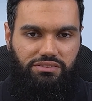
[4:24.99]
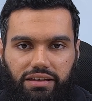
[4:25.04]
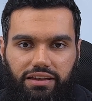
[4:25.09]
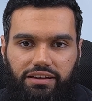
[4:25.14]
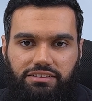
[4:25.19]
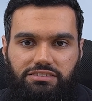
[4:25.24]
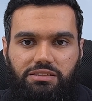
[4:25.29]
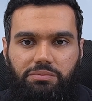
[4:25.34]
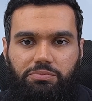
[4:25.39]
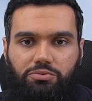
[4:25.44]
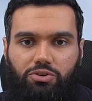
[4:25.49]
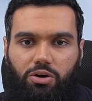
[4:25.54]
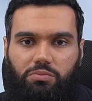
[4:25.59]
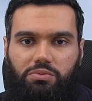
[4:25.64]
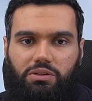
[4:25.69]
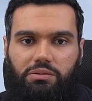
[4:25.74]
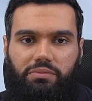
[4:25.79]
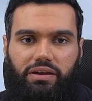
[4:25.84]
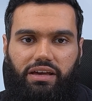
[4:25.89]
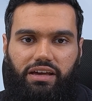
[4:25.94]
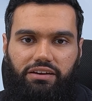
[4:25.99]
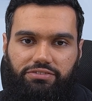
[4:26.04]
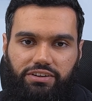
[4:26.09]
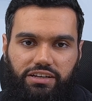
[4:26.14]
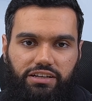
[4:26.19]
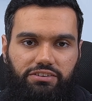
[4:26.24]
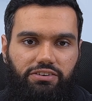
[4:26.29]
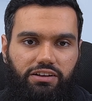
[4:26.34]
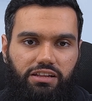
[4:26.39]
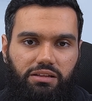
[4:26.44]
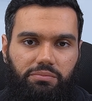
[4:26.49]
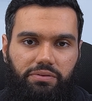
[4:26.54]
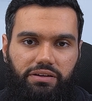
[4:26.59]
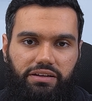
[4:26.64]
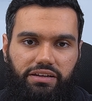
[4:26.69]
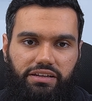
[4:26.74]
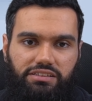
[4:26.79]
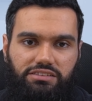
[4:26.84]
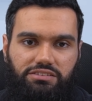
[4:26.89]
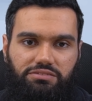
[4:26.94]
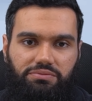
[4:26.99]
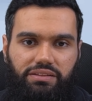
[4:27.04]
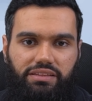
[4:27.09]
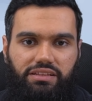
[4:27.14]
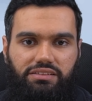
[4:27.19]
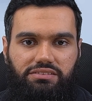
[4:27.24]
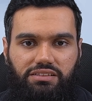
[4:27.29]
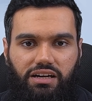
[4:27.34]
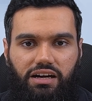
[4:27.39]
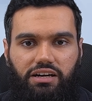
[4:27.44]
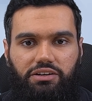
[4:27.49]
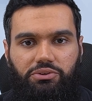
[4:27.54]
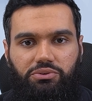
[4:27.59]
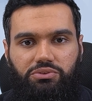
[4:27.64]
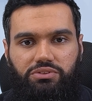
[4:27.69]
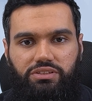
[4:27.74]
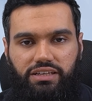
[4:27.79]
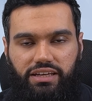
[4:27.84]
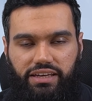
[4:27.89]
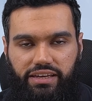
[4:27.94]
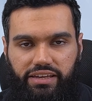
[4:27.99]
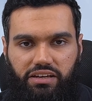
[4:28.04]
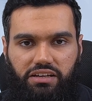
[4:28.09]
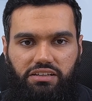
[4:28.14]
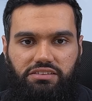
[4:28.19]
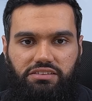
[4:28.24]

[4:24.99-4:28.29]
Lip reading: Here's the problem every developer hits when they start using AI